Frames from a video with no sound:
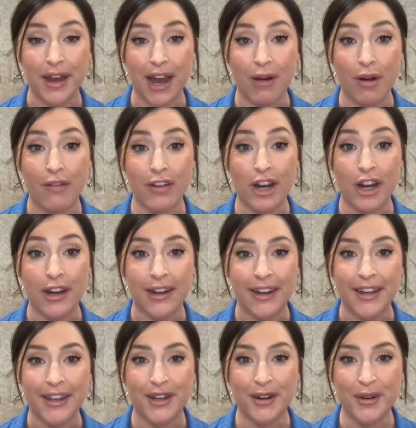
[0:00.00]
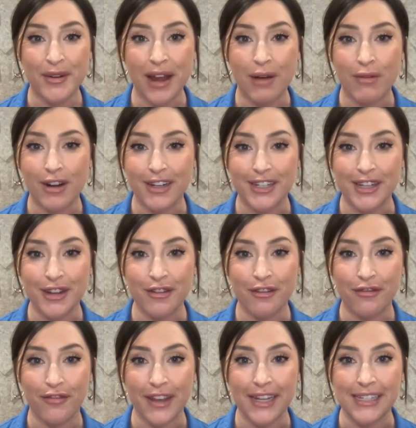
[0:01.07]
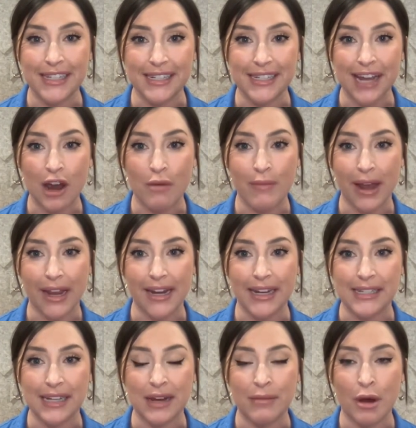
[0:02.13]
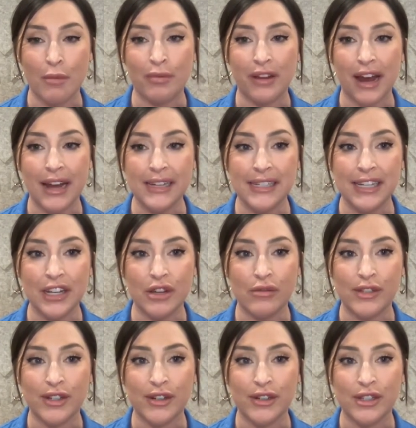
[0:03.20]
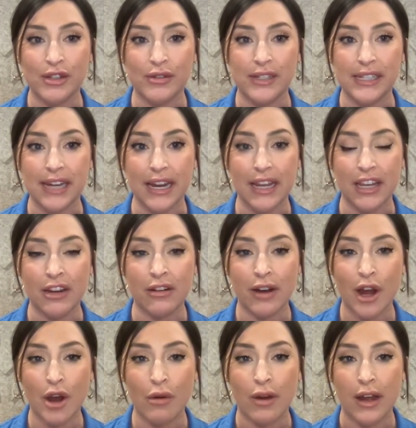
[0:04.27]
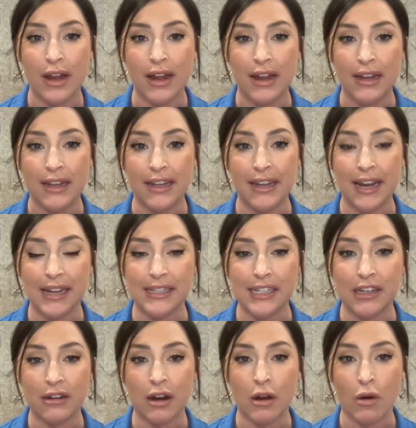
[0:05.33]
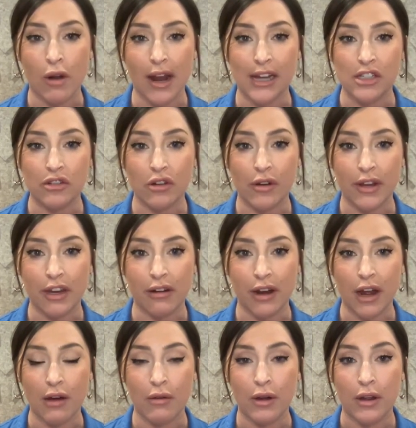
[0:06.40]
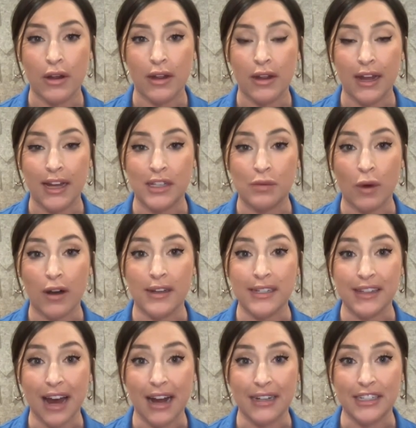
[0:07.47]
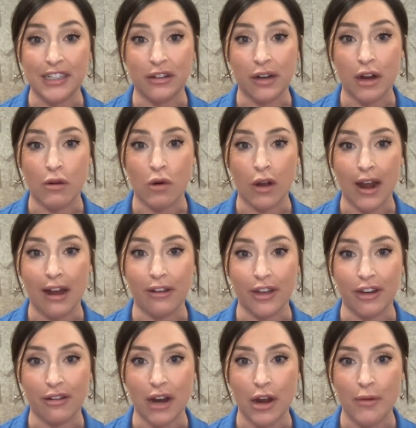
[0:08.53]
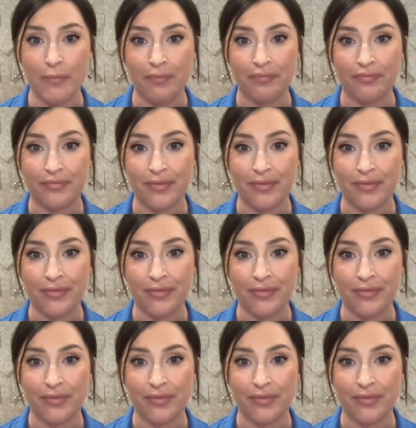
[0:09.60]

However, Hxro Network's new fee discount mechanism applies to users who stake Hxro, ES Hxro, or Escrowed Hxro, as well as Locked Hxro or L Hxro.